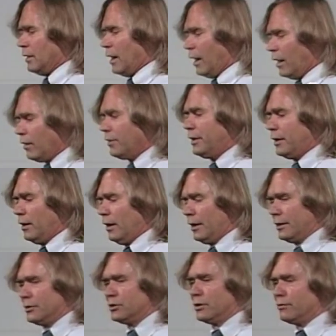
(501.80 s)
our
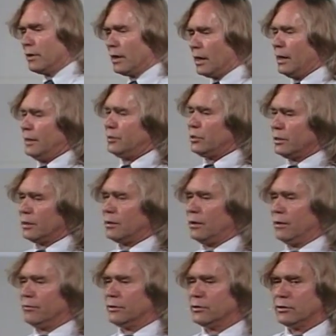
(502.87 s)
knowledge of the logic
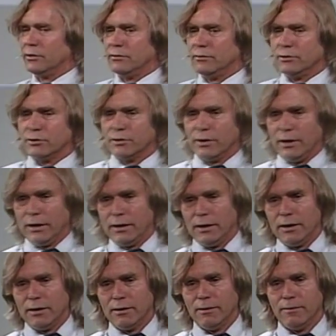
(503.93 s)
of the student's
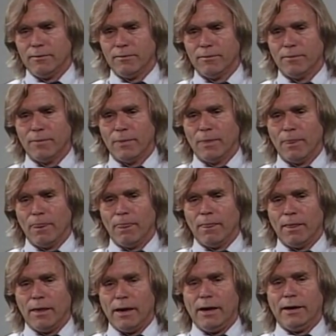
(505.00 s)
thinking
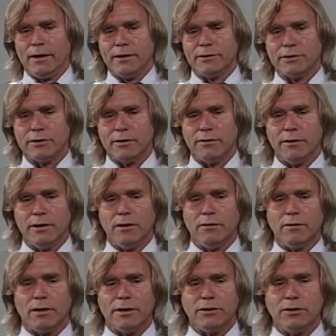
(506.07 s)
as the
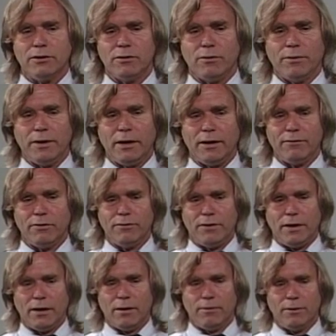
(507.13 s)
only tool we have
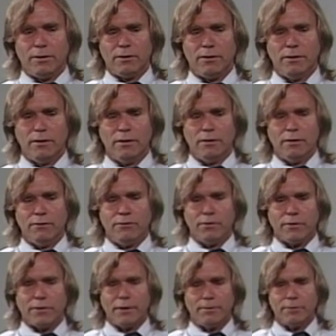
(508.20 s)
available
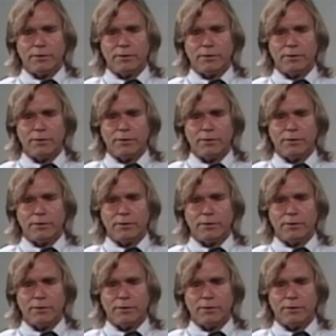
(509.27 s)
for them